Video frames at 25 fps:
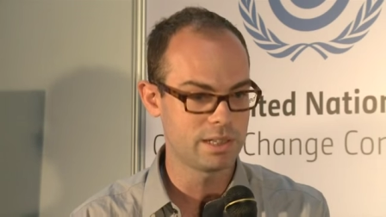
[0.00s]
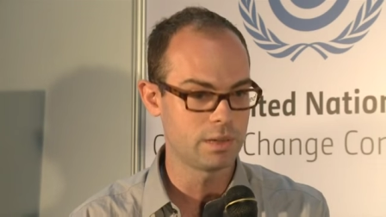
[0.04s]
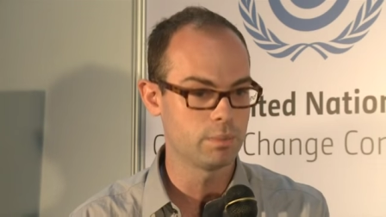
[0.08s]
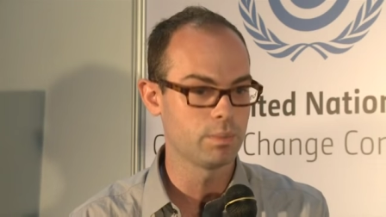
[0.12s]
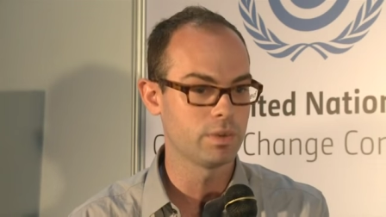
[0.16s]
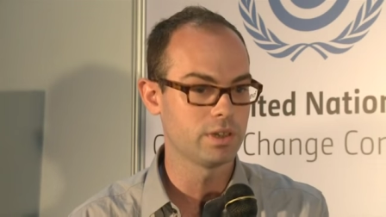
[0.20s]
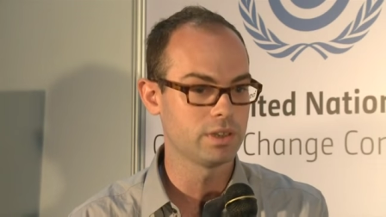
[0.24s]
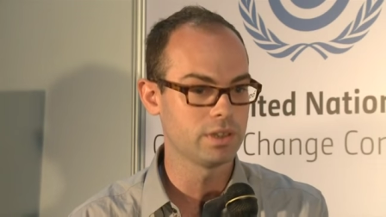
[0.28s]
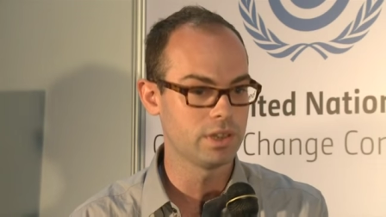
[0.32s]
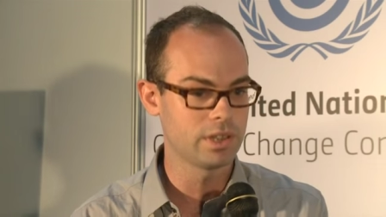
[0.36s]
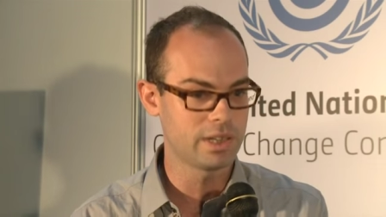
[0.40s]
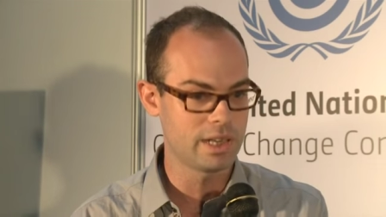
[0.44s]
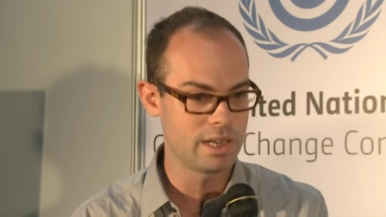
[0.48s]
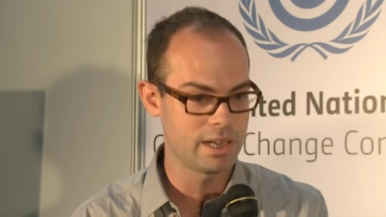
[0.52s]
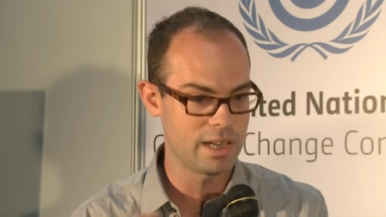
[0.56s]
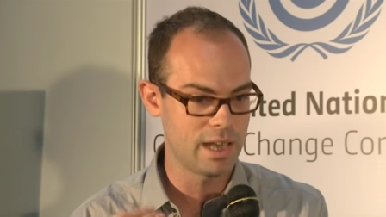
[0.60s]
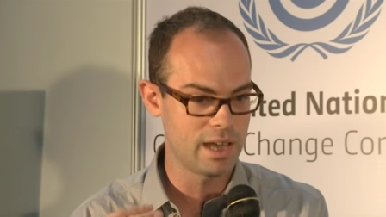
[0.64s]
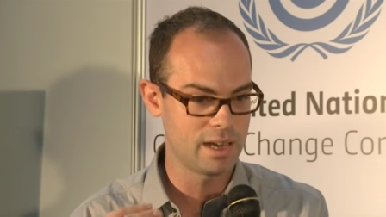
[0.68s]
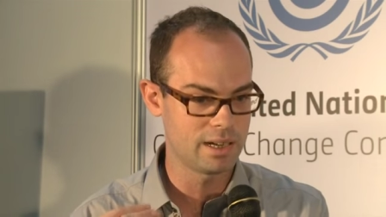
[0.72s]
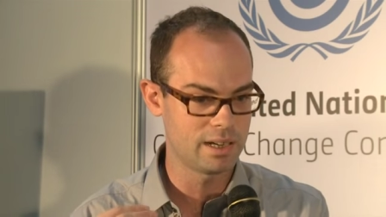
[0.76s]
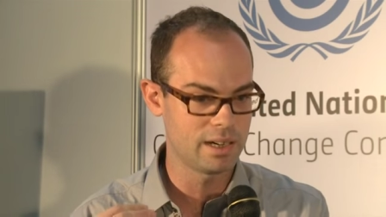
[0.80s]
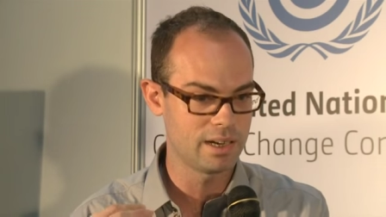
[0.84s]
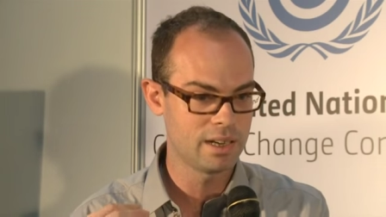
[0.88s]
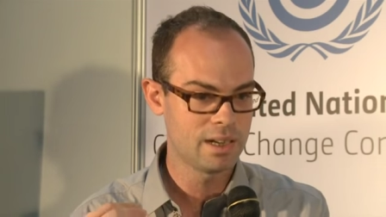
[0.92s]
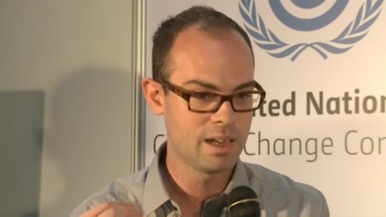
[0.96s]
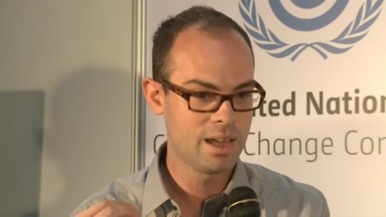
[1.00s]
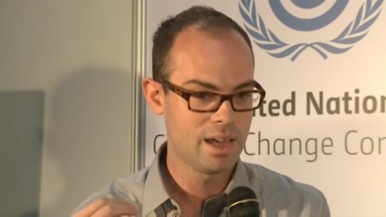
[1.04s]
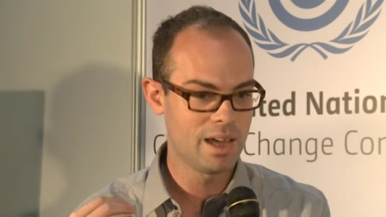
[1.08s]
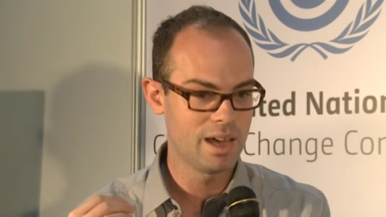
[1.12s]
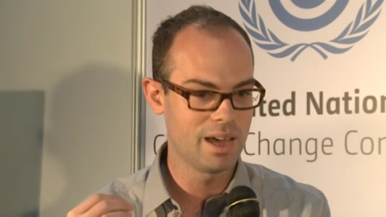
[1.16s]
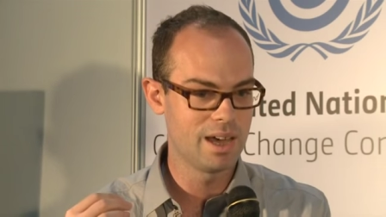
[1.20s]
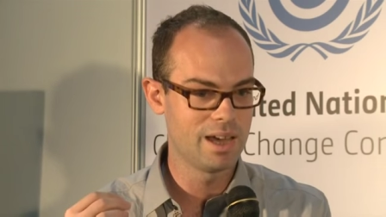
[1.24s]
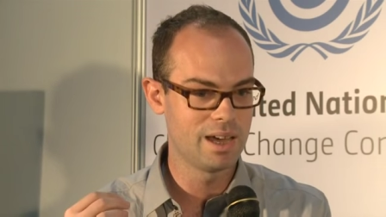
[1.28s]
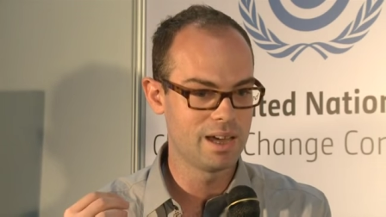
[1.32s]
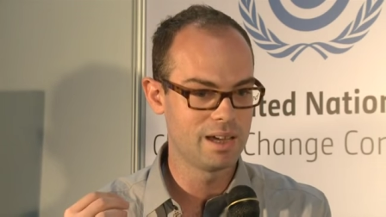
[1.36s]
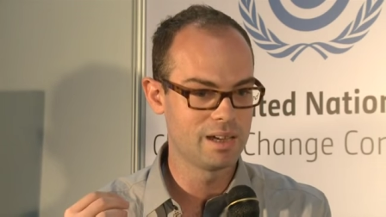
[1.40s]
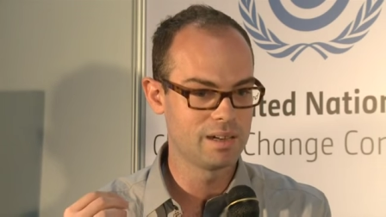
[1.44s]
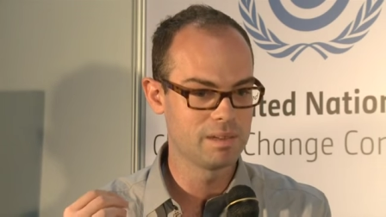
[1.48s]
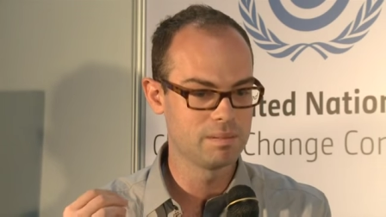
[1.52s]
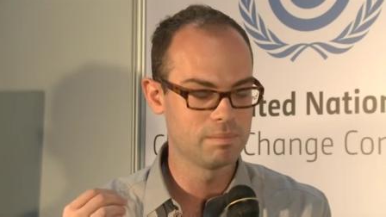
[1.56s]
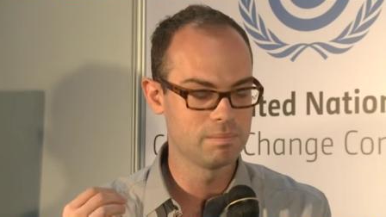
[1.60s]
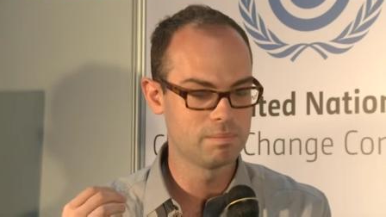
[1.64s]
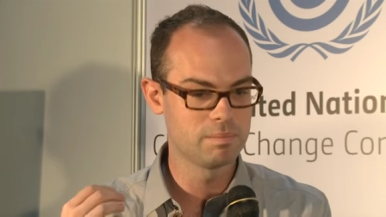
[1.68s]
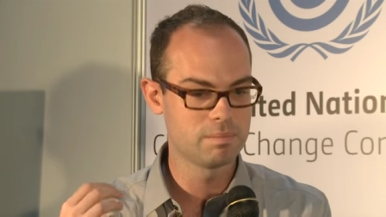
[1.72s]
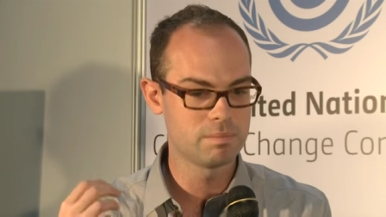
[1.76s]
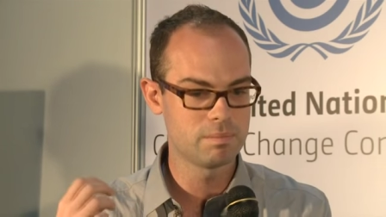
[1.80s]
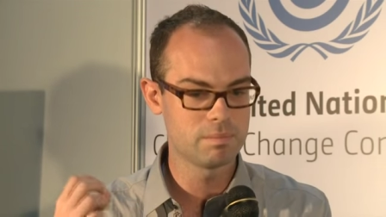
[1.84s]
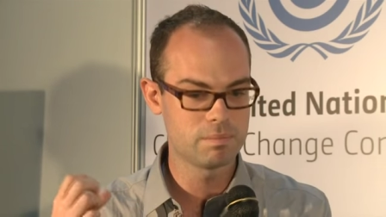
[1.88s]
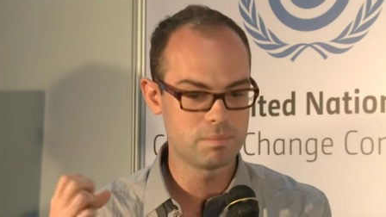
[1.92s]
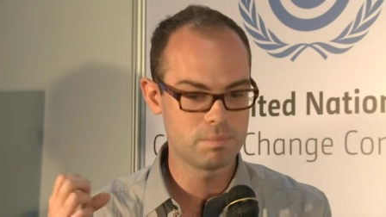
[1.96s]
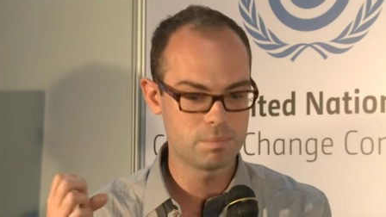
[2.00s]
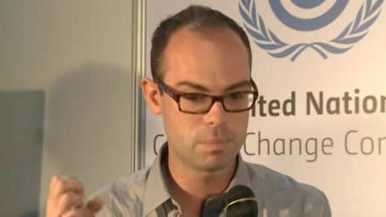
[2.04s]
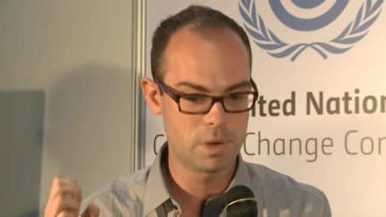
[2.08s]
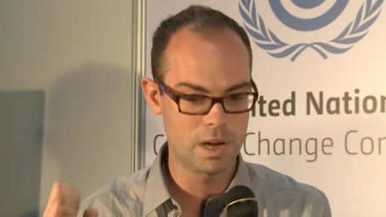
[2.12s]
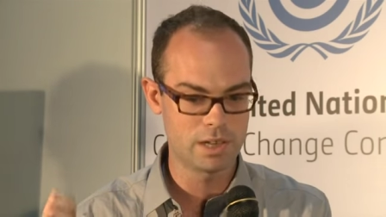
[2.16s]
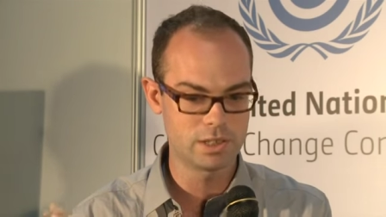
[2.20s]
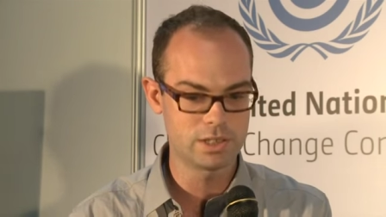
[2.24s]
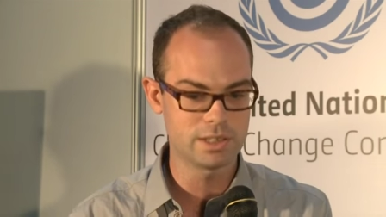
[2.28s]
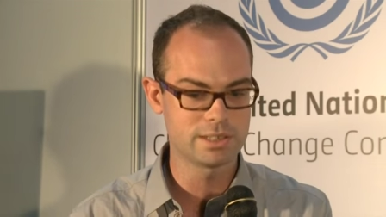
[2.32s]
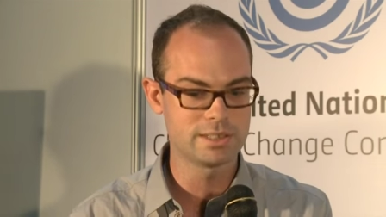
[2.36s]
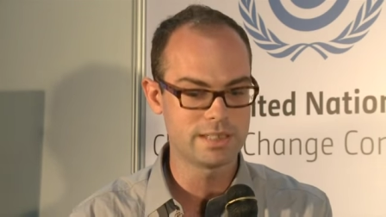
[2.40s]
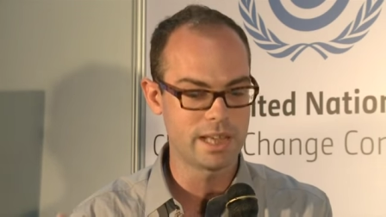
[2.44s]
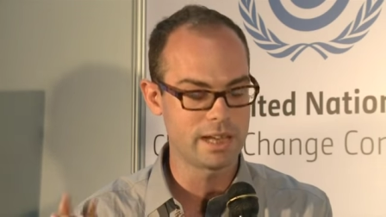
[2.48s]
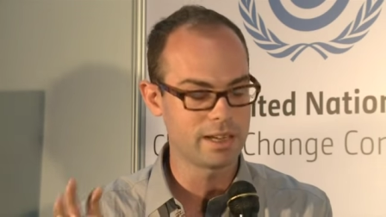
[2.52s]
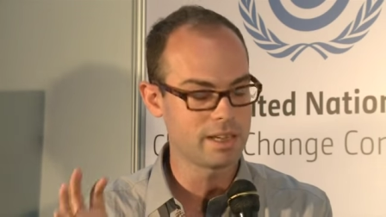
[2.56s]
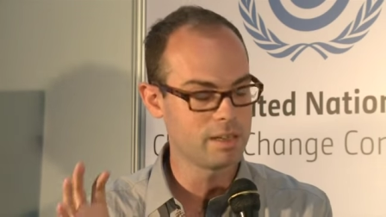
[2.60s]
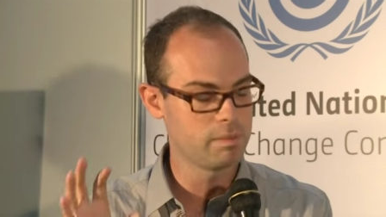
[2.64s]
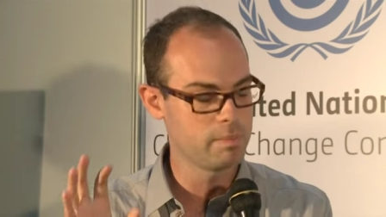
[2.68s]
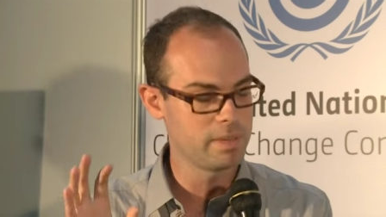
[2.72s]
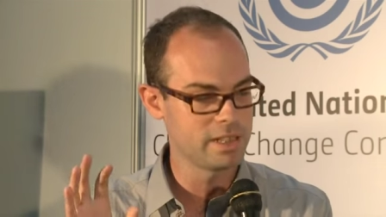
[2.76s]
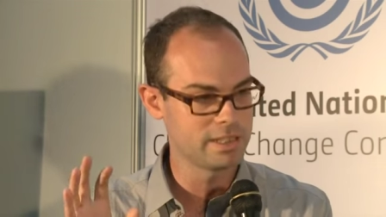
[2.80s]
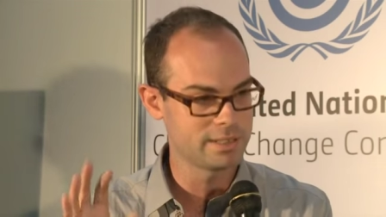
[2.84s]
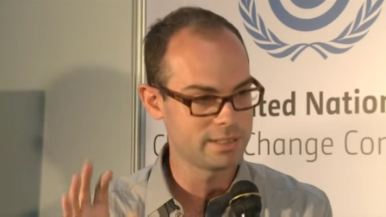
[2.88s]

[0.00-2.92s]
and we're looking at projects that can be